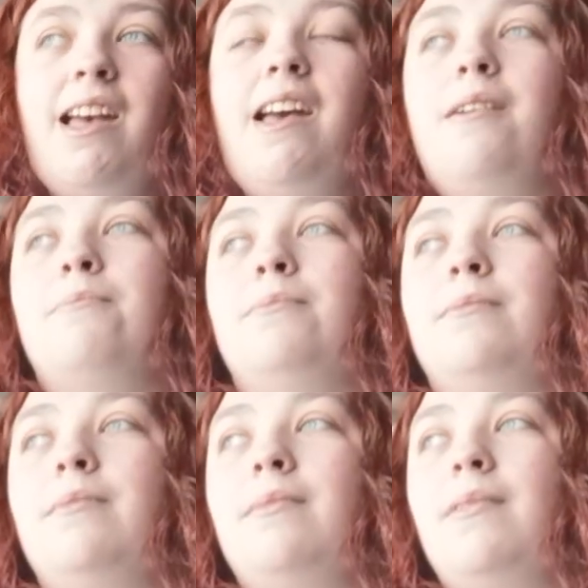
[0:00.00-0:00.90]

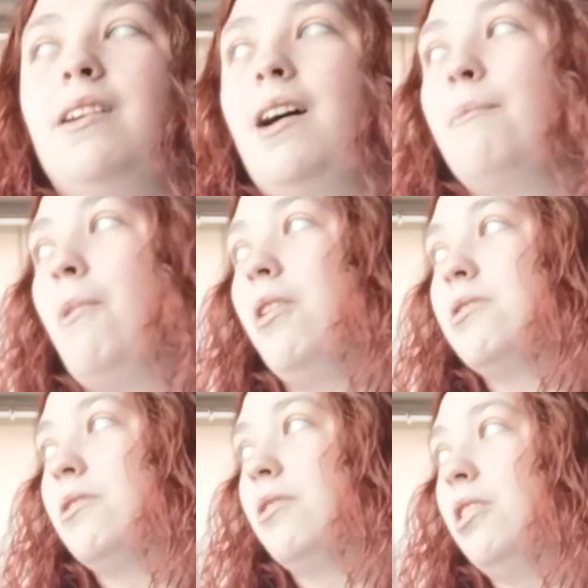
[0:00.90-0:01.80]
I'm
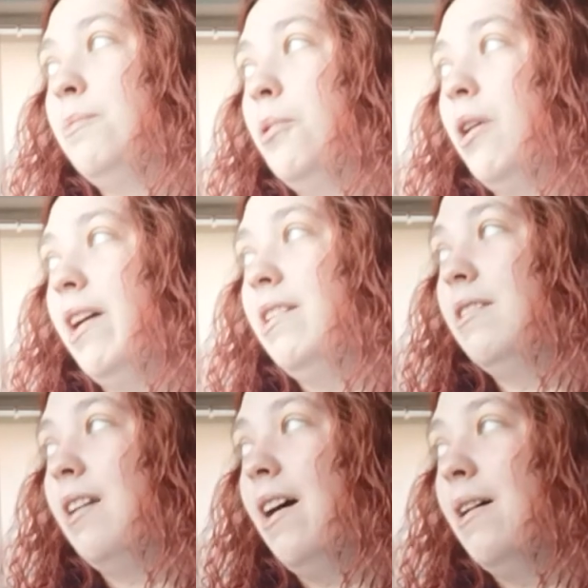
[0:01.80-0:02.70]
also going to put in